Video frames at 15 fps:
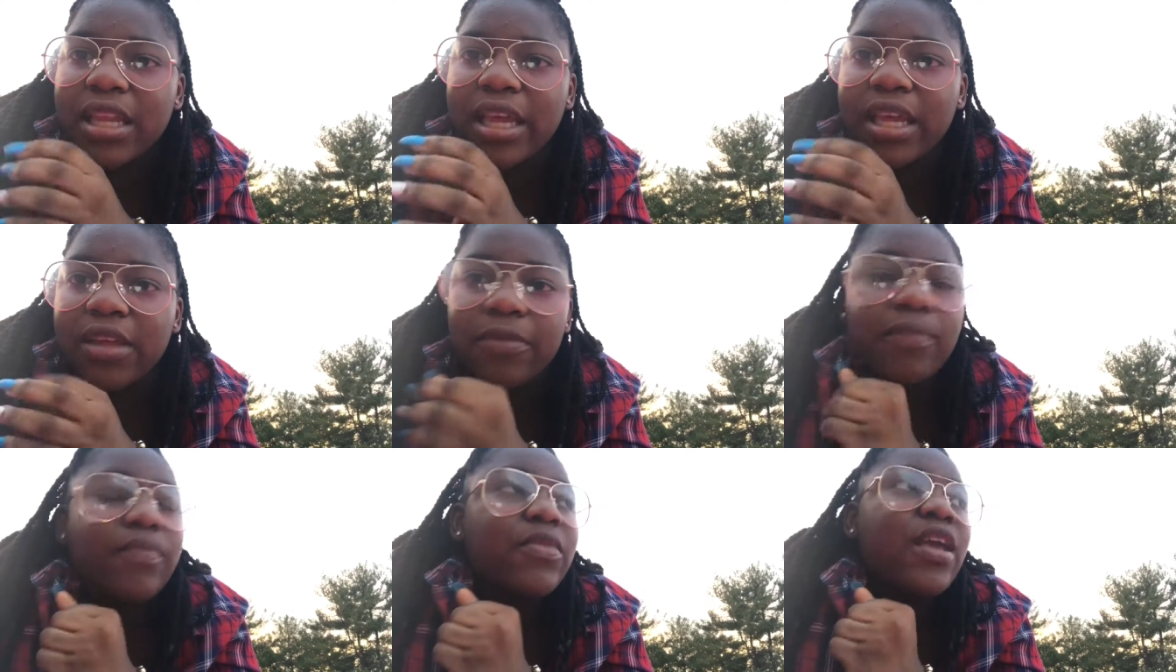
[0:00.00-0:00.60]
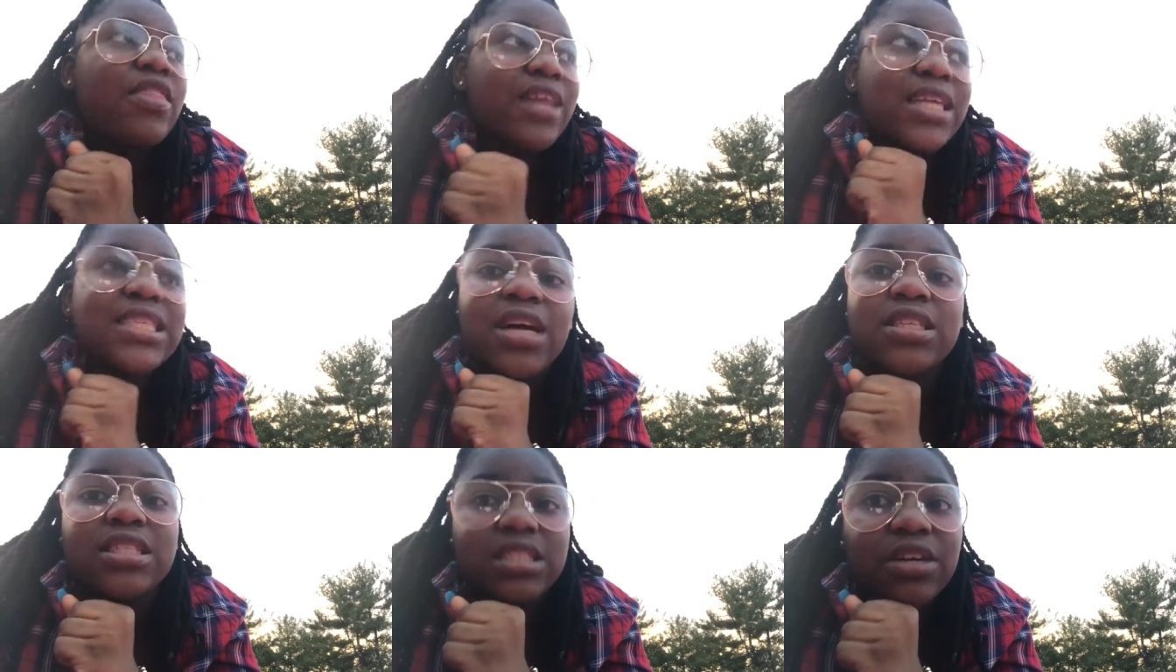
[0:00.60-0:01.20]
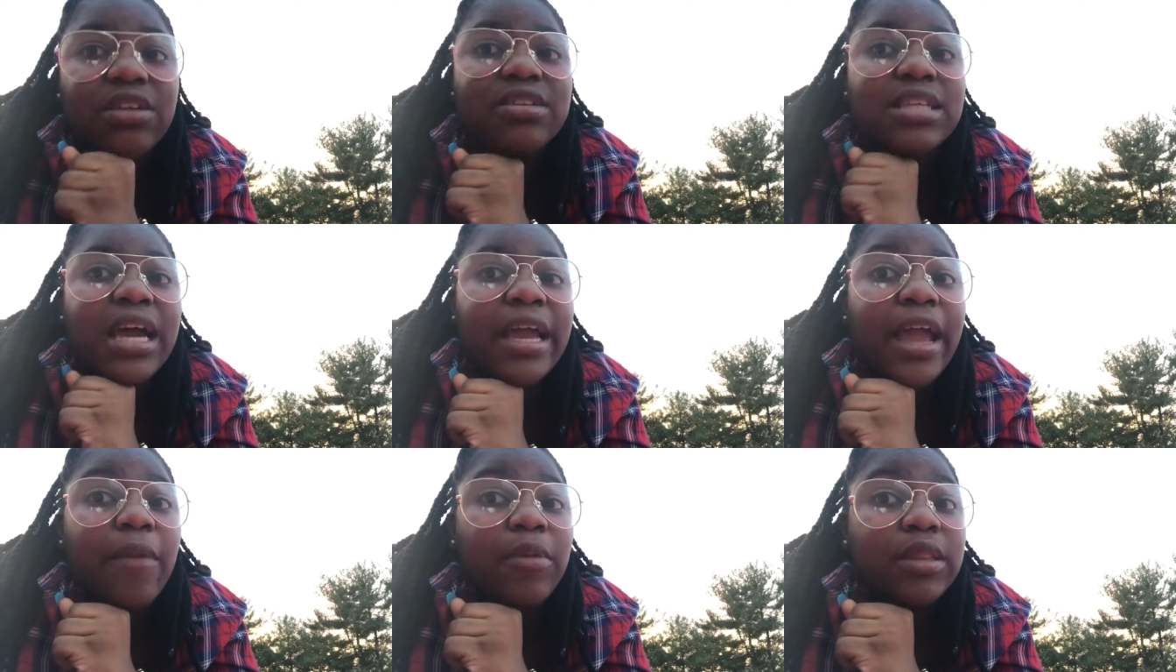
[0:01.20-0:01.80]
Like that's how serious
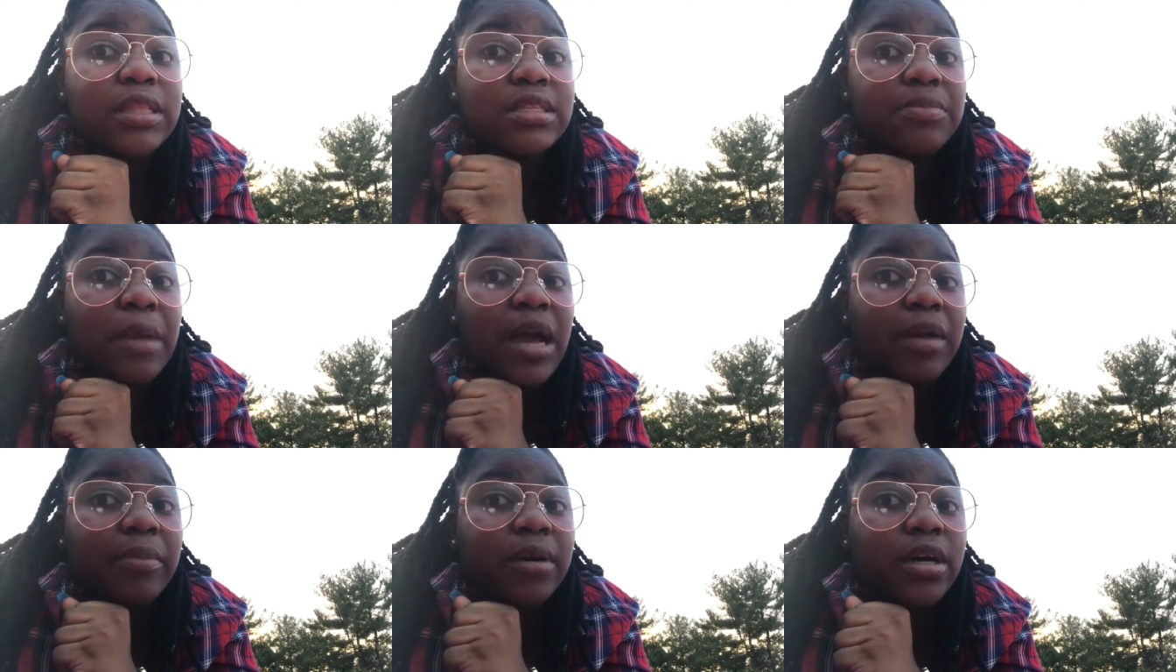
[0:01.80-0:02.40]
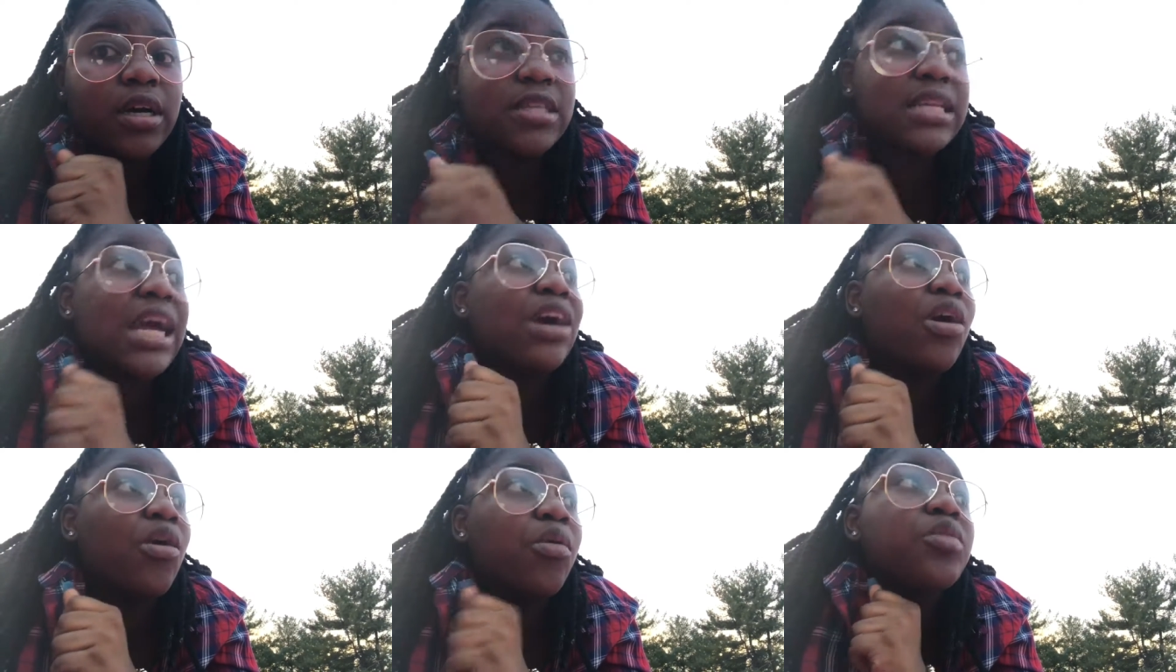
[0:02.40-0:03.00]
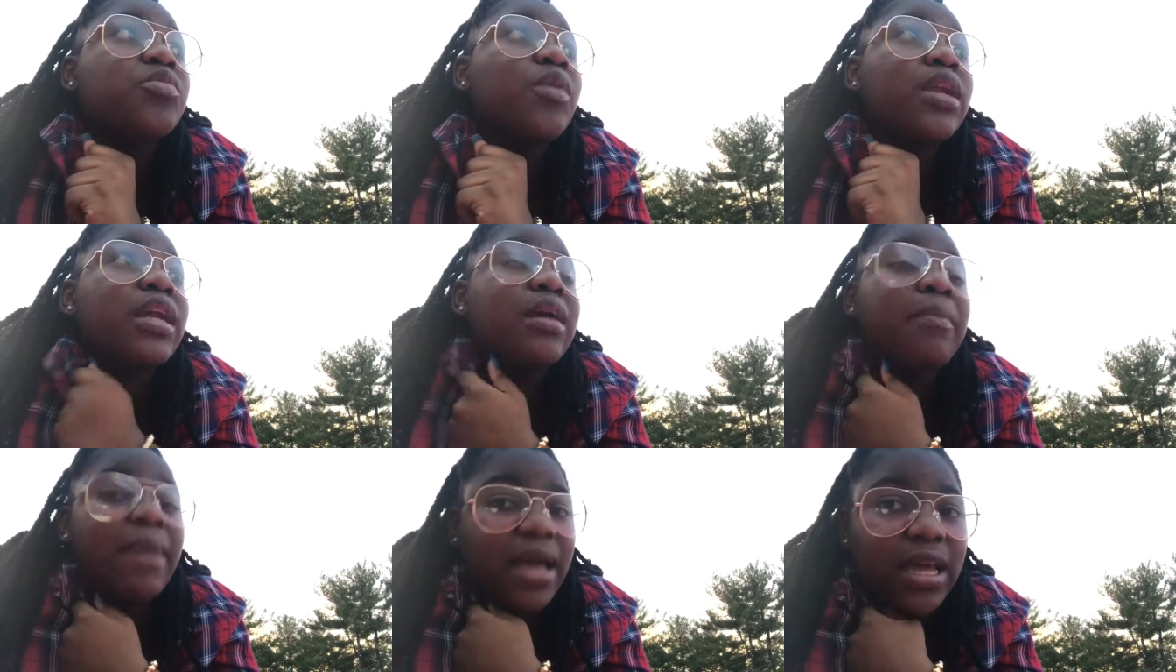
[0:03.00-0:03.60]
I am with this MacBook because I always
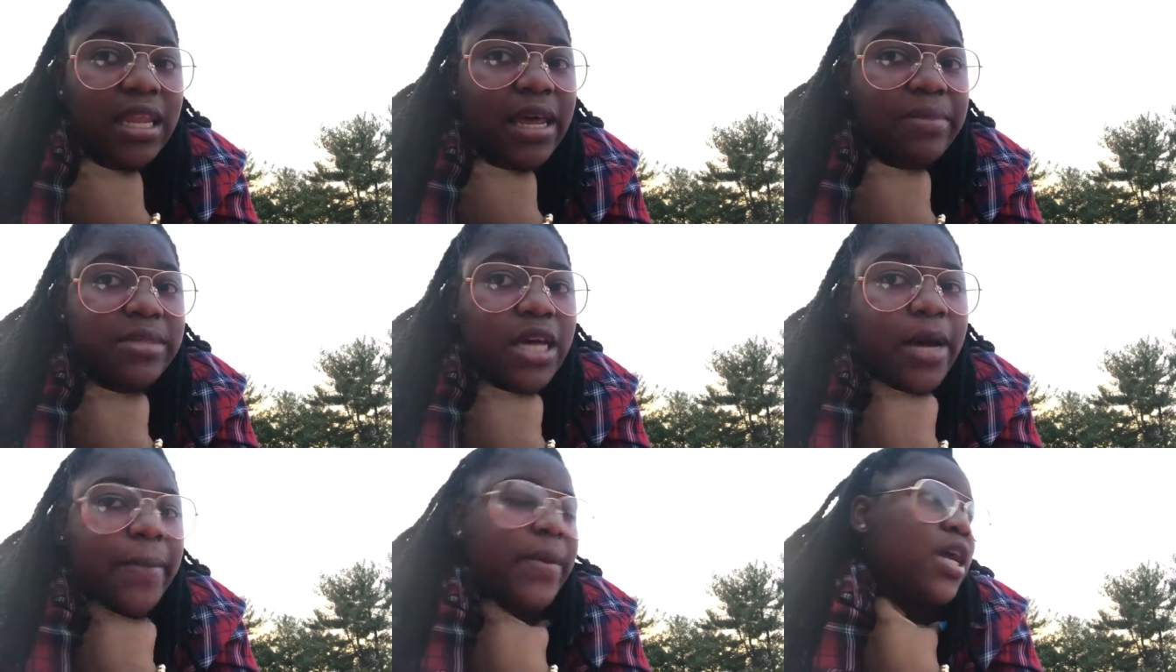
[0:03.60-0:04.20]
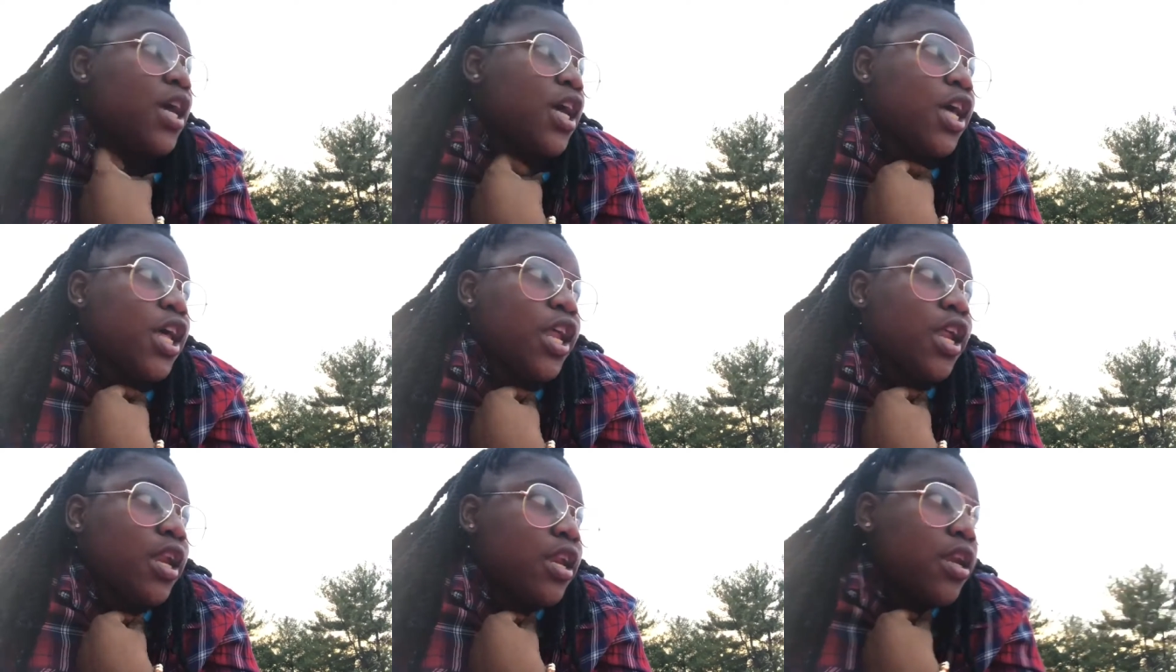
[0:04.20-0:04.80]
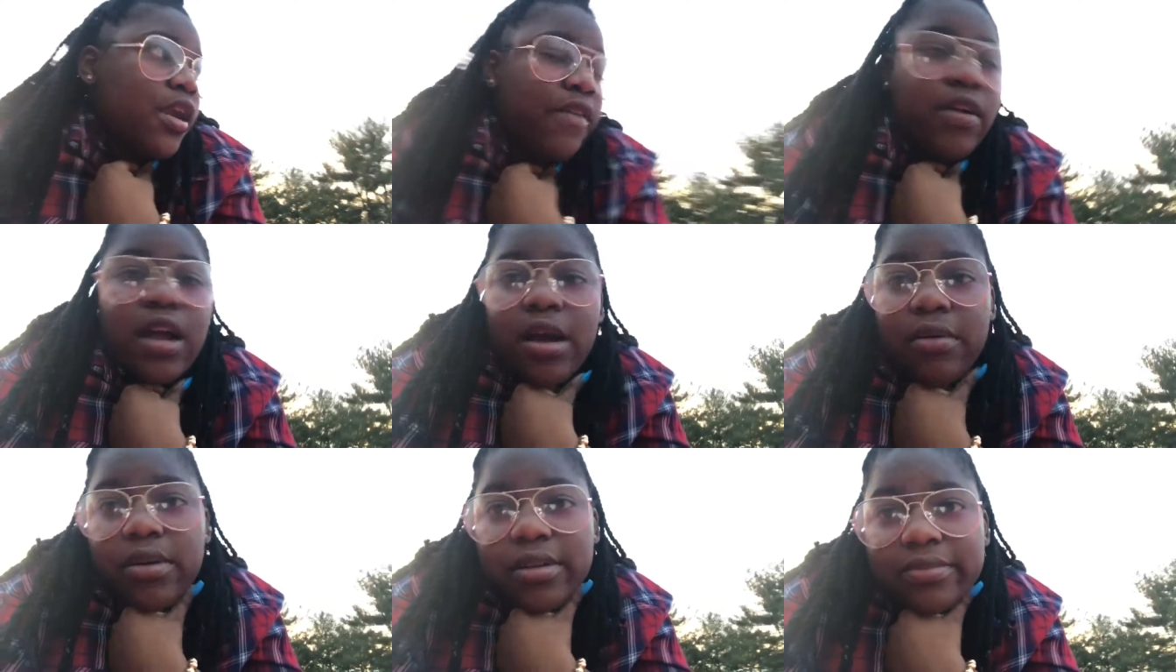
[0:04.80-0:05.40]
wanted a Mac laptop, never
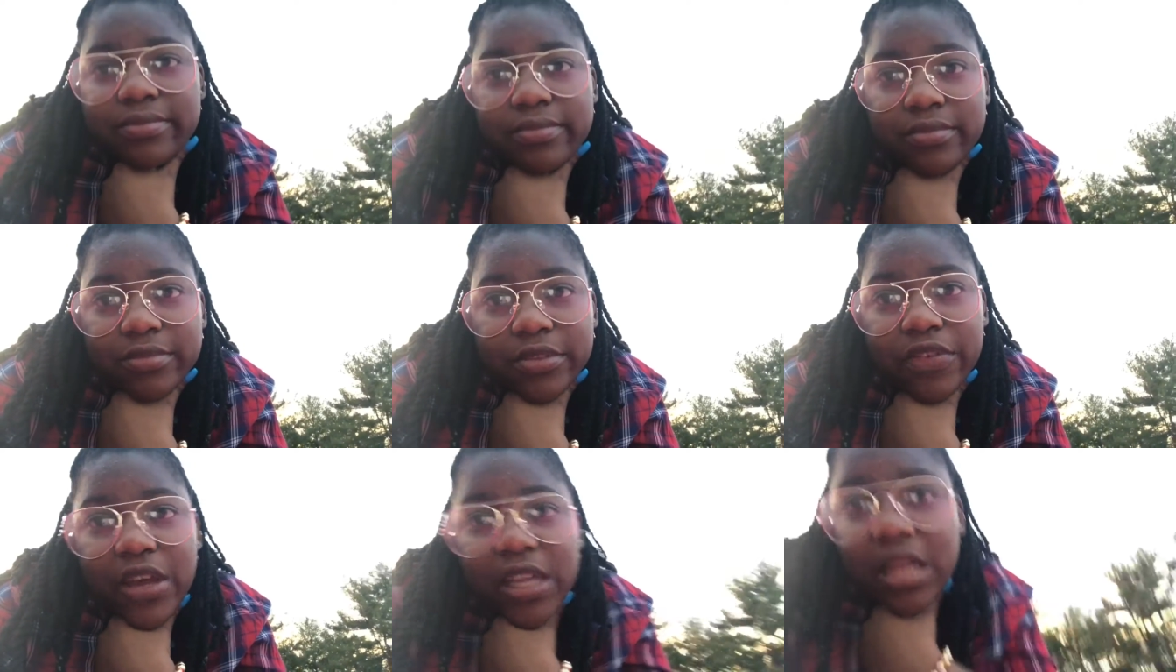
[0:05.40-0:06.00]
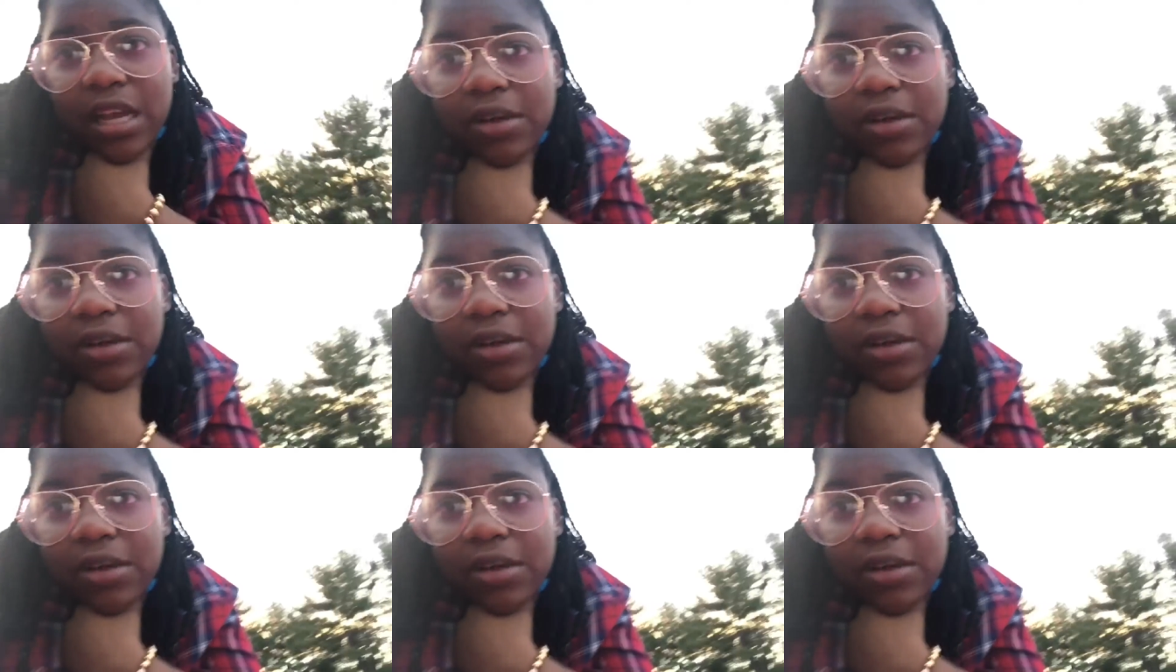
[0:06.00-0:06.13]
got one. Finally